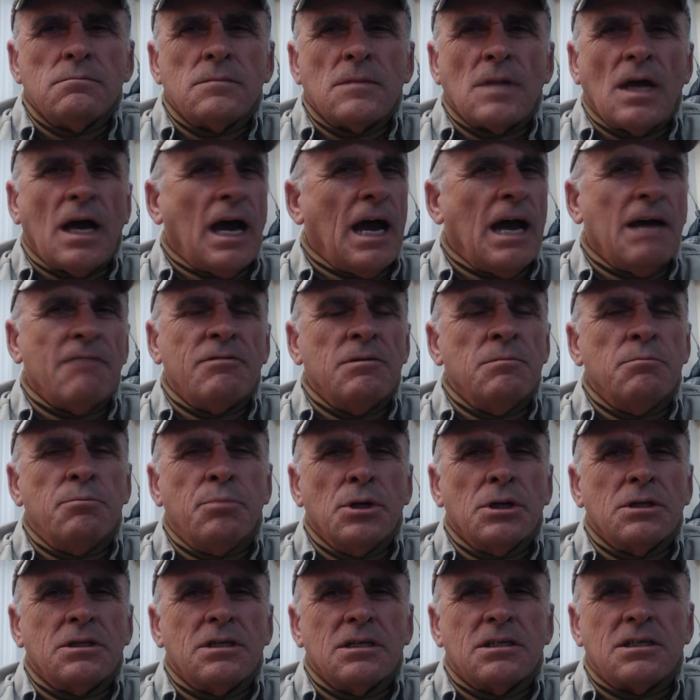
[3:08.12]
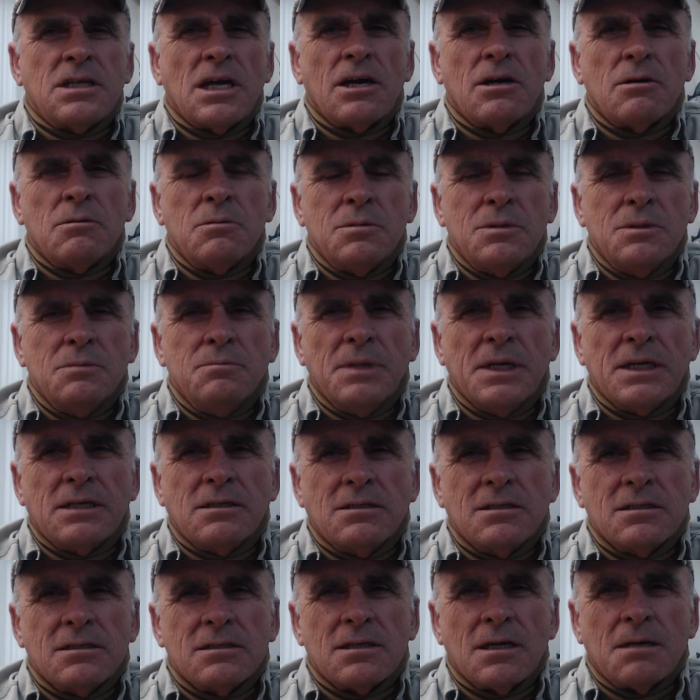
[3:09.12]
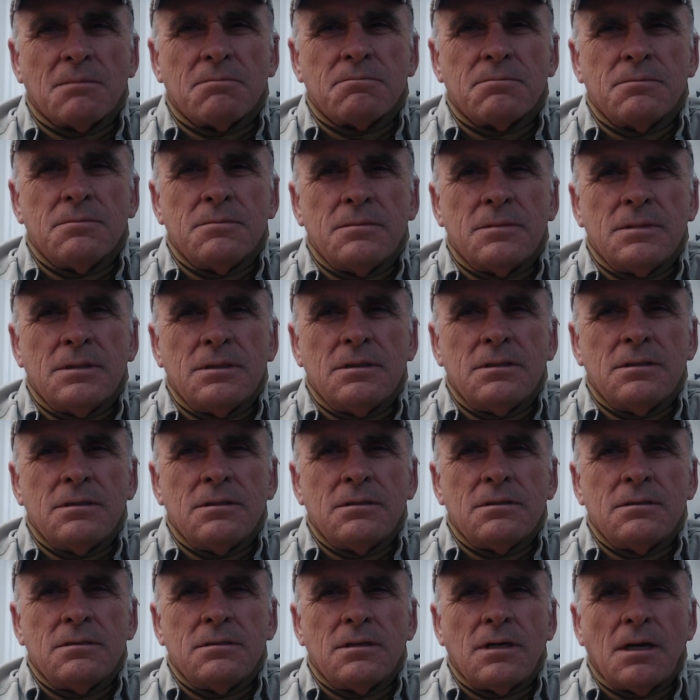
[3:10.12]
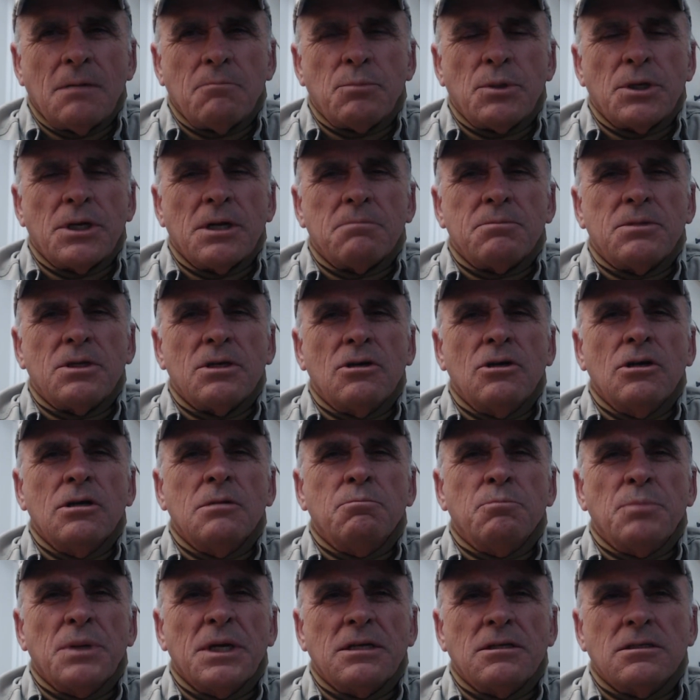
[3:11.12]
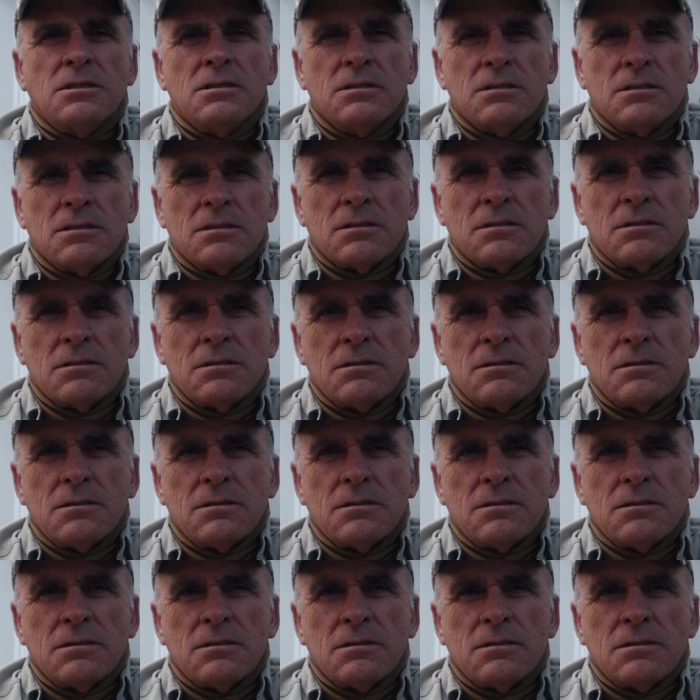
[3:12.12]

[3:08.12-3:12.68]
I haven't put the terrible pictures up. I put up the good pictures.